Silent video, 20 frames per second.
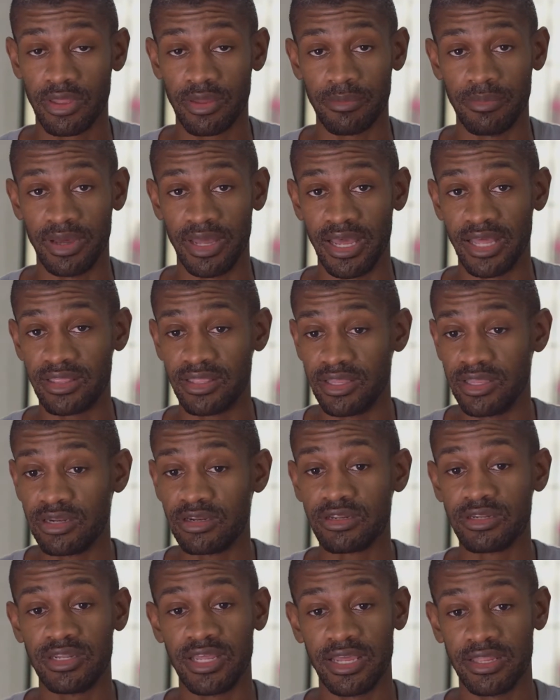but at the end
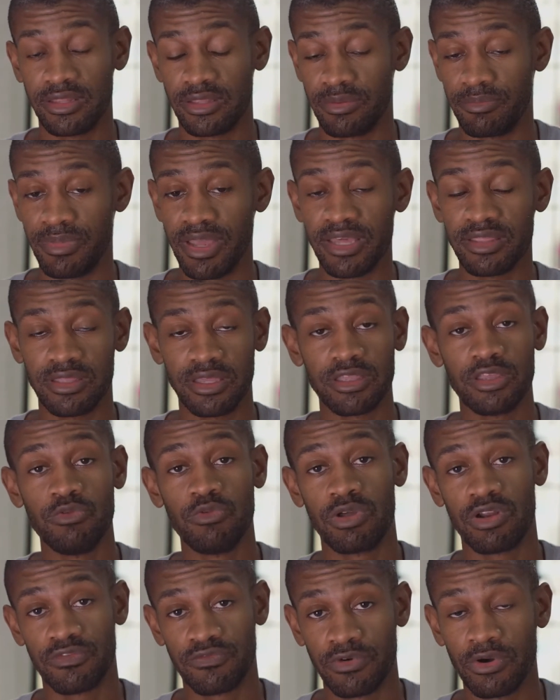of the day, the main thing you
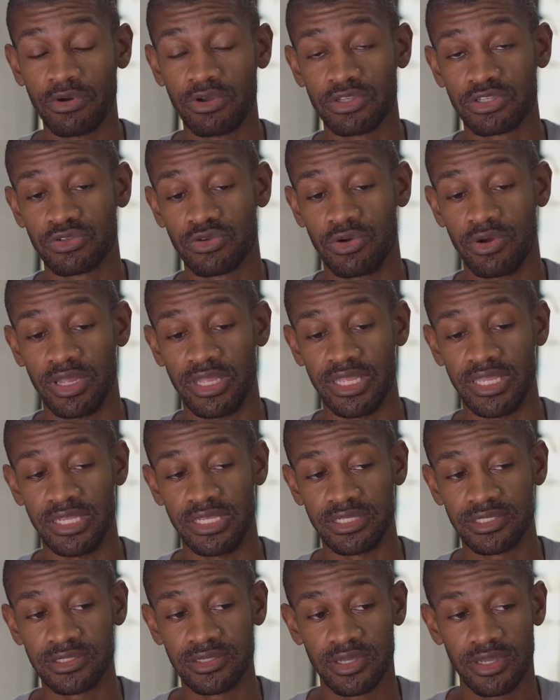want to focus on
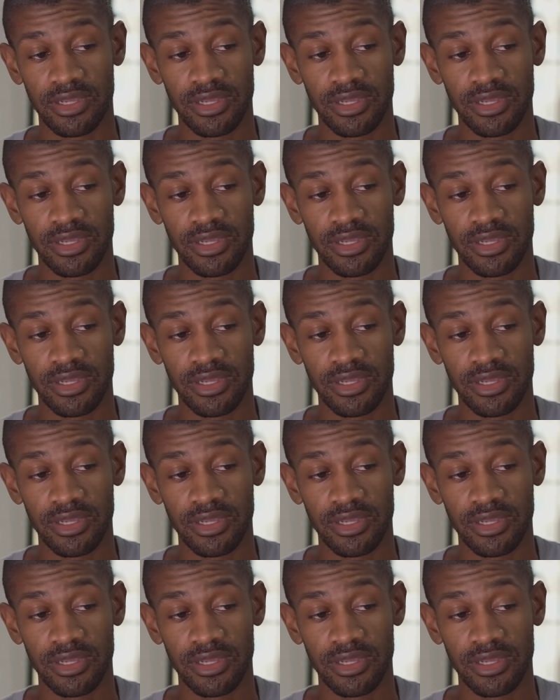is